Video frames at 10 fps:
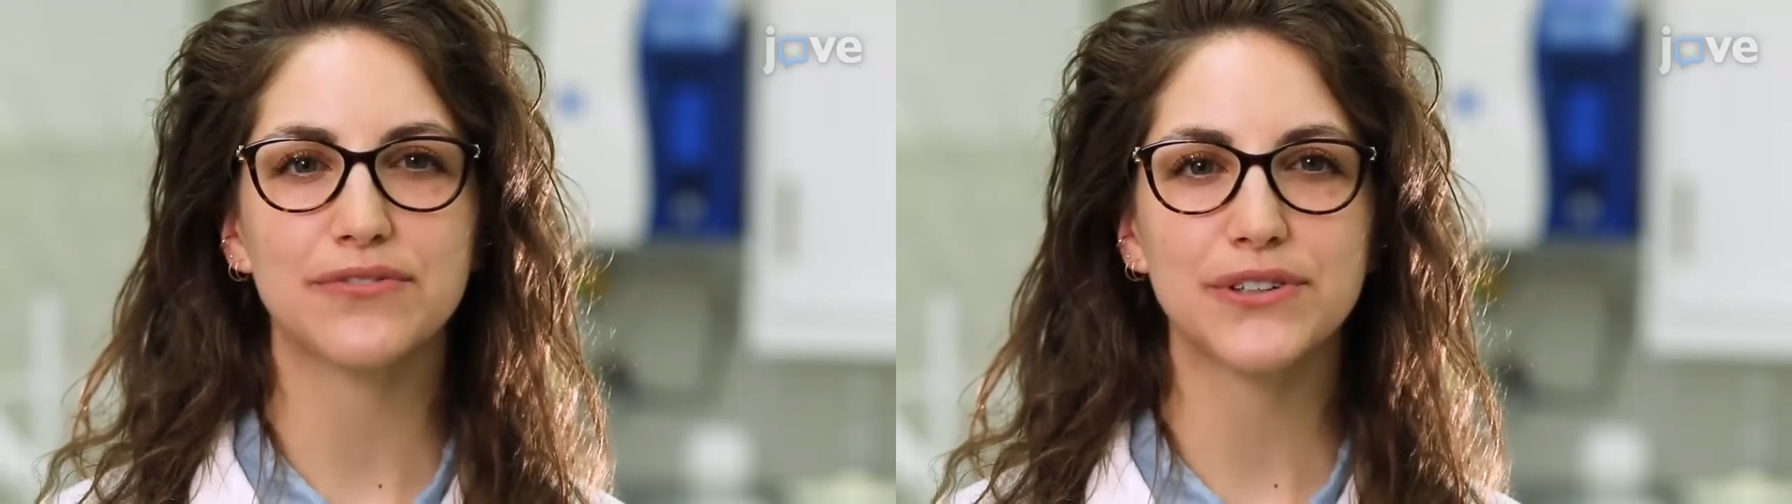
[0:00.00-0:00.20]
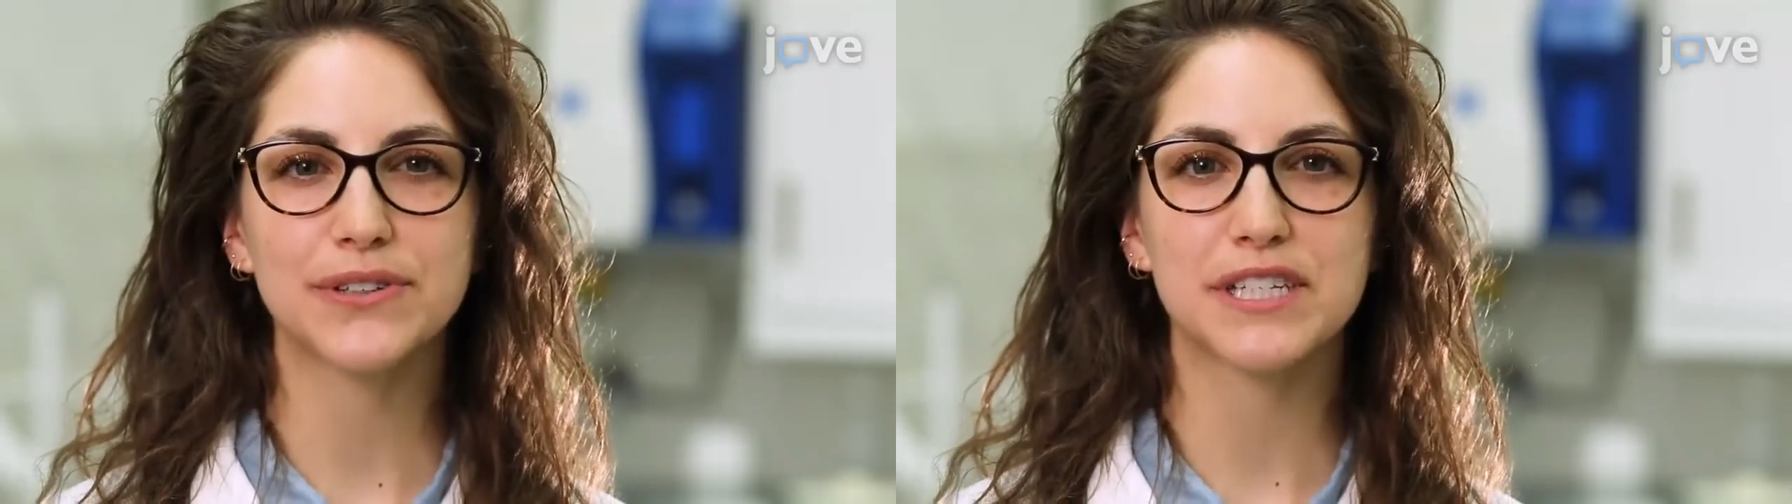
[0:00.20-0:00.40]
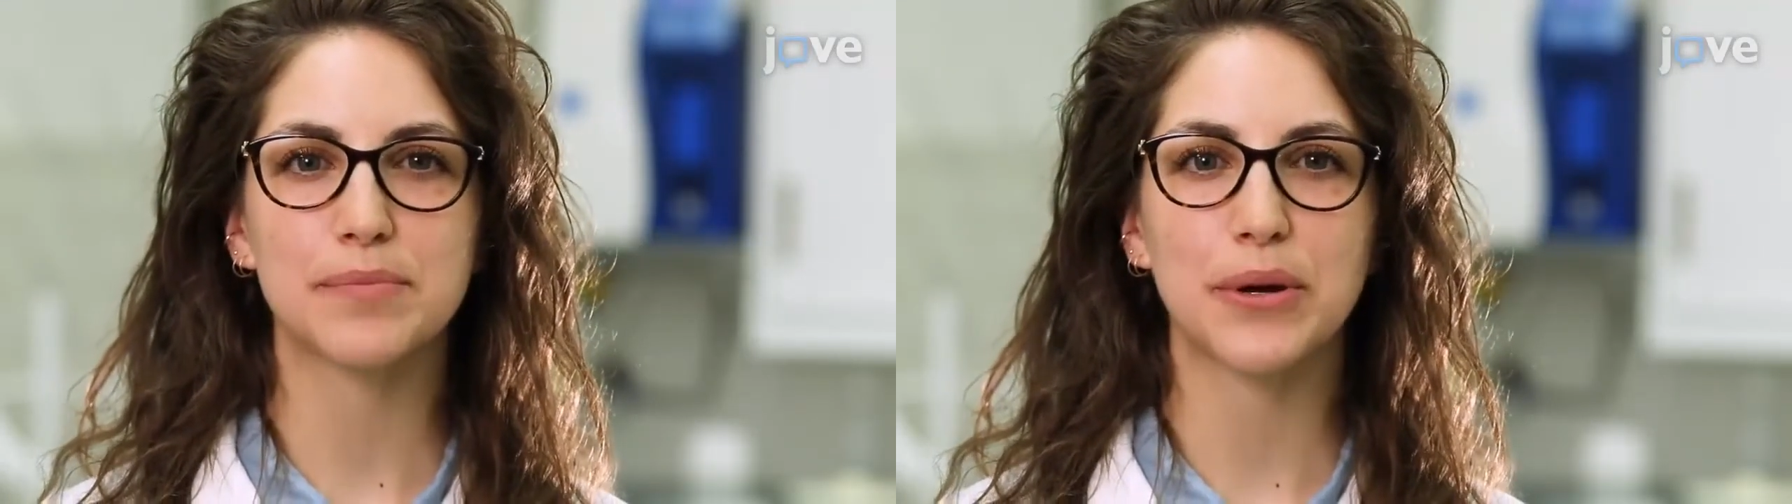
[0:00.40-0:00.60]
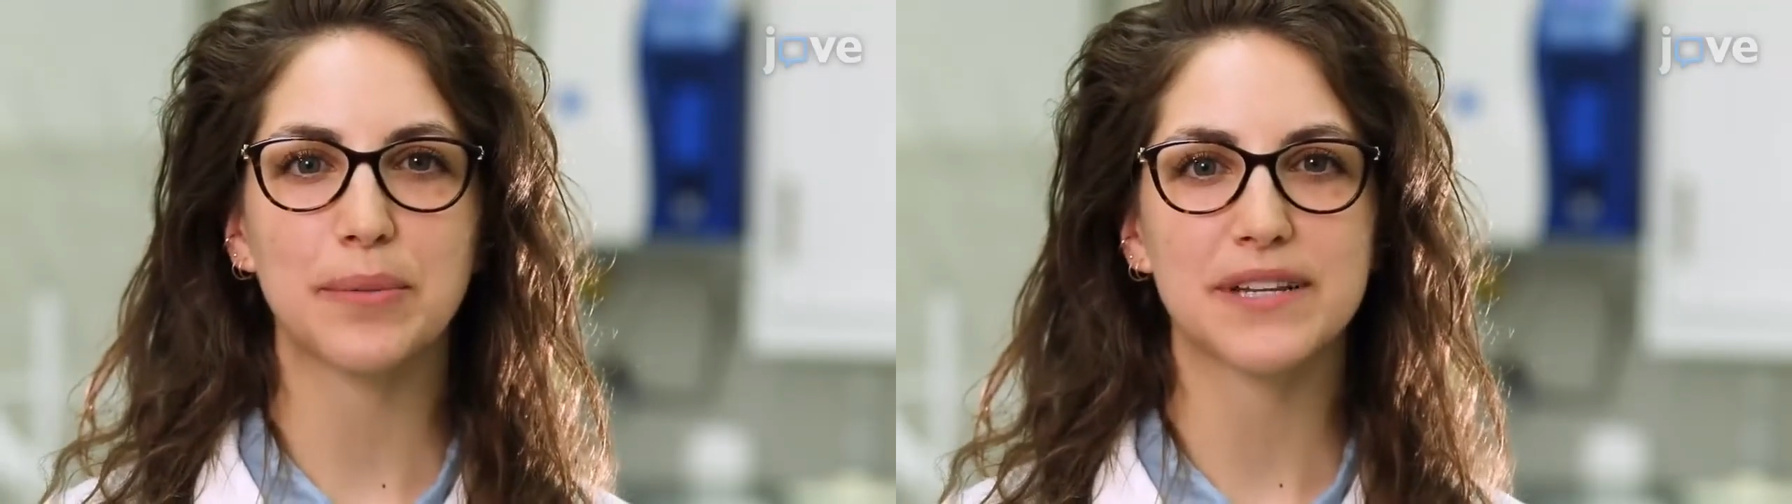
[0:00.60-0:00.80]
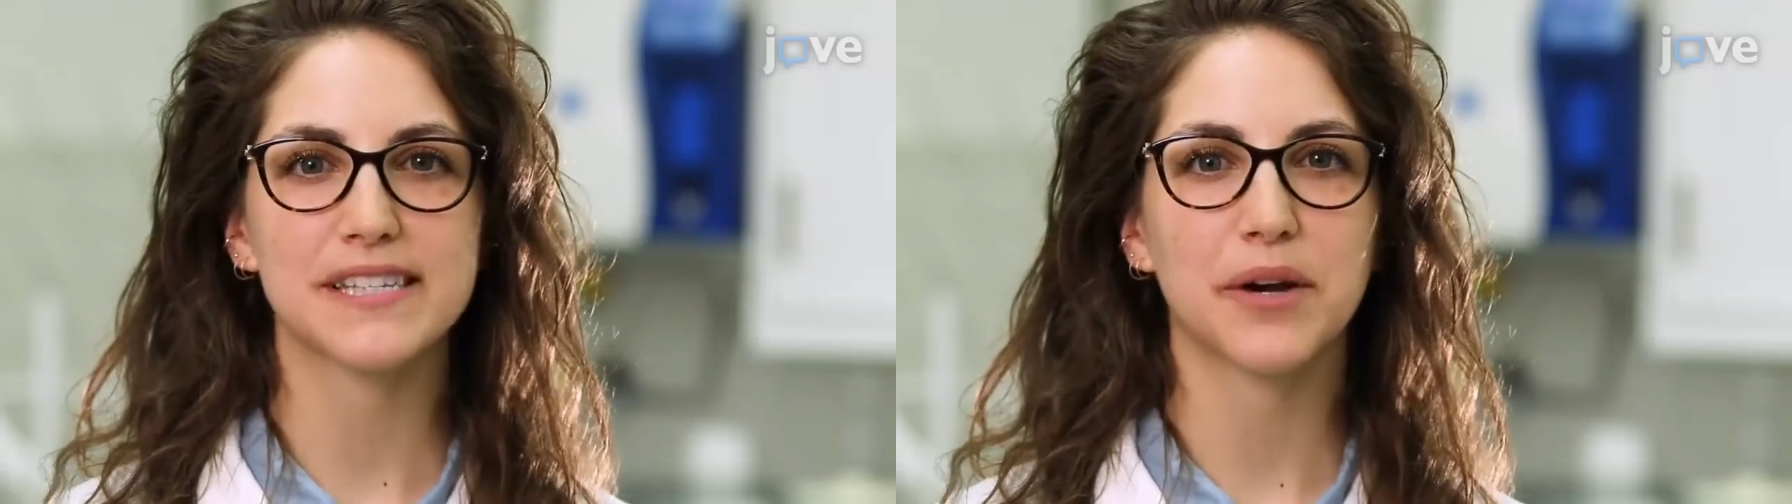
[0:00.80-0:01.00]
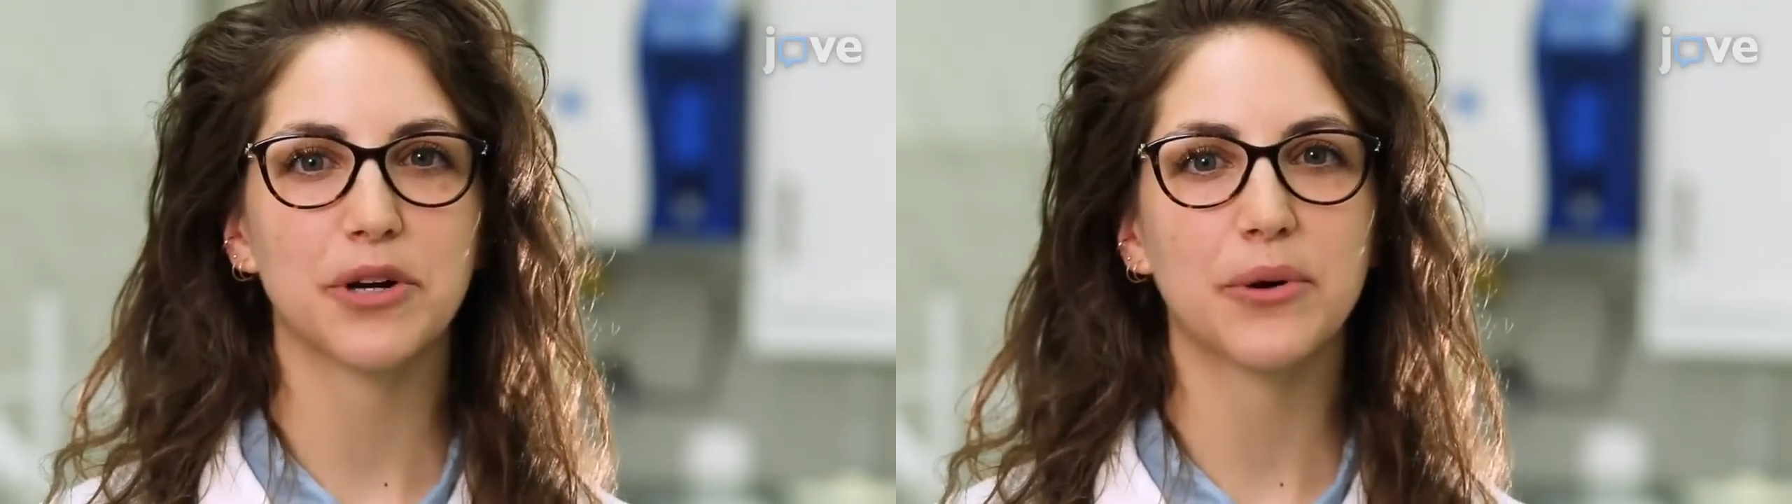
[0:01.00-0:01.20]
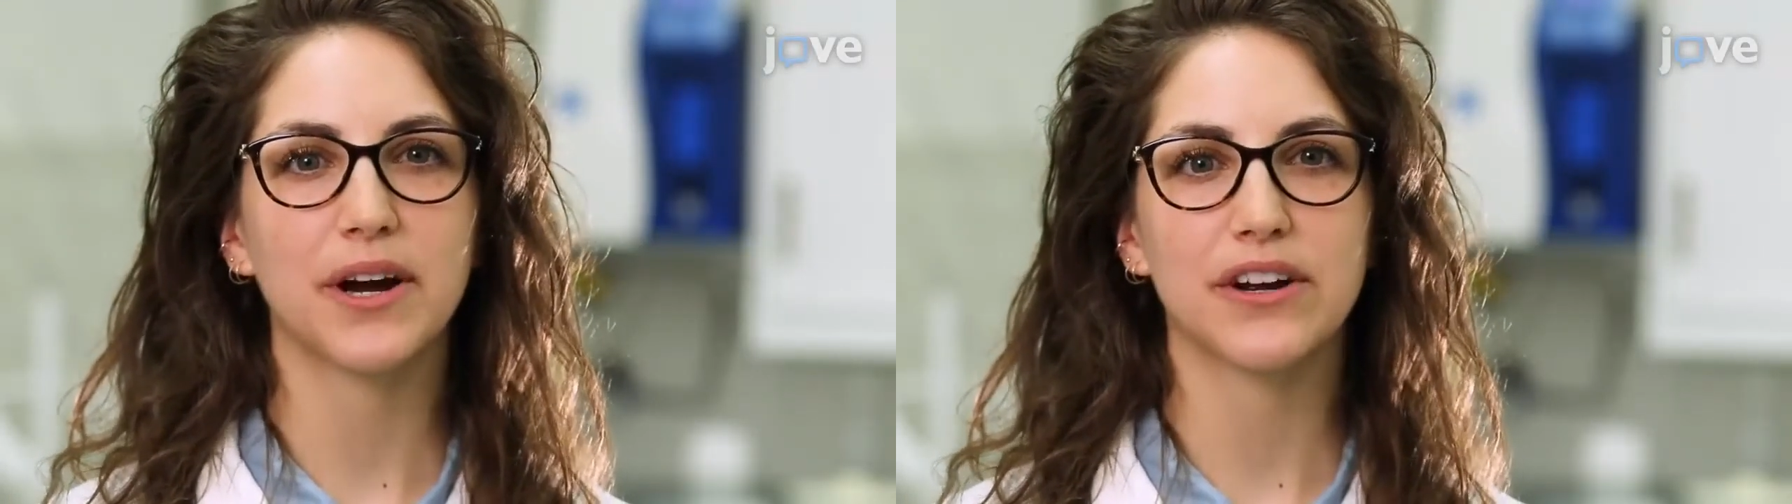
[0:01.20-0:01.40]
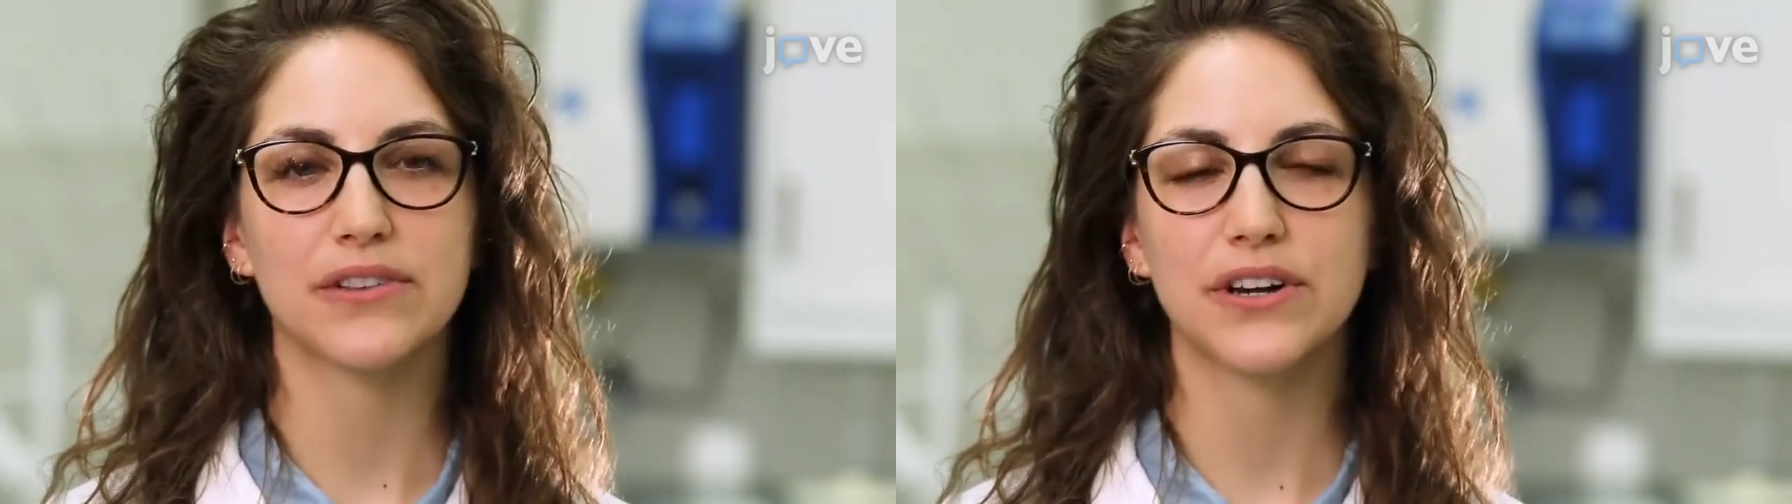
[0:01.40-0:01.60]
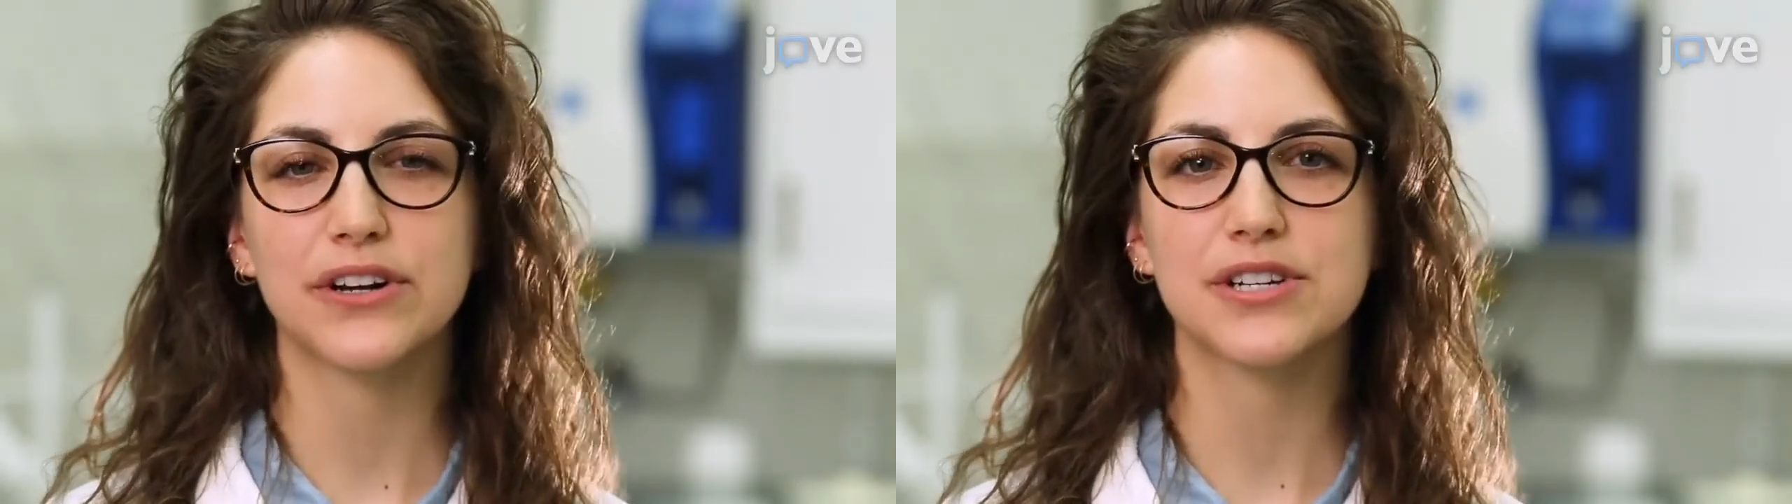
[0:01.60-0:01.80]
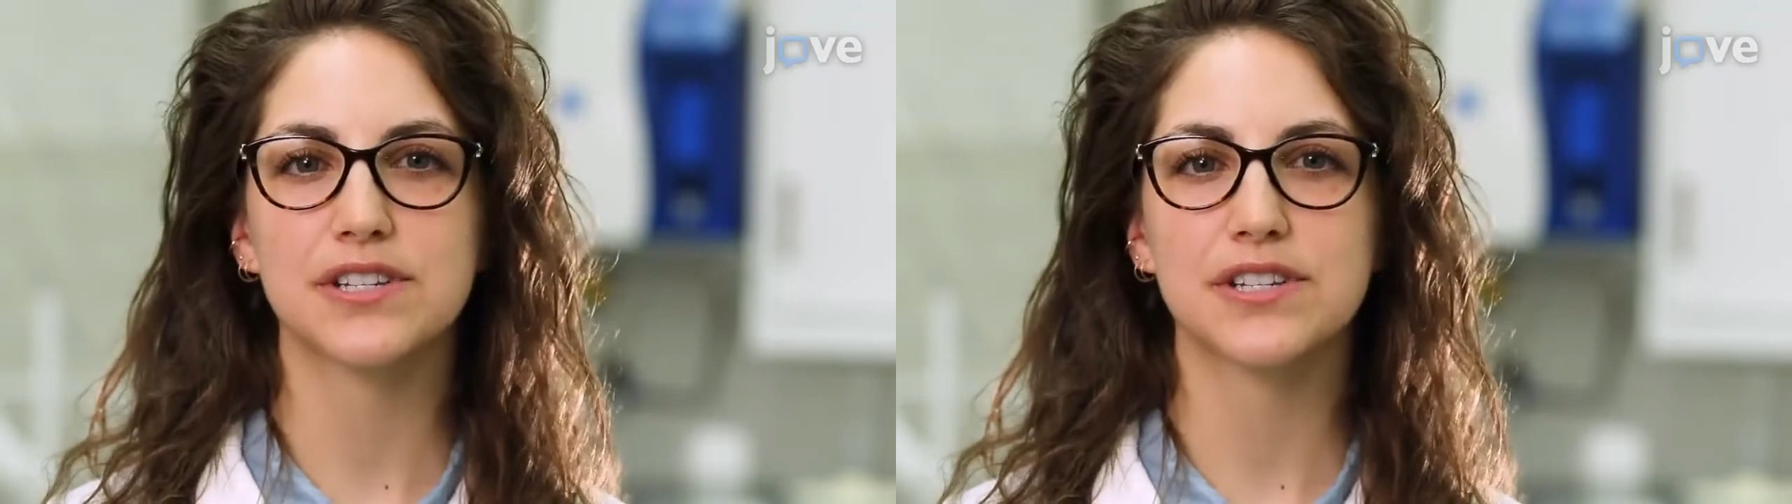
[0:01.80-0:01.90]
field experiments that require large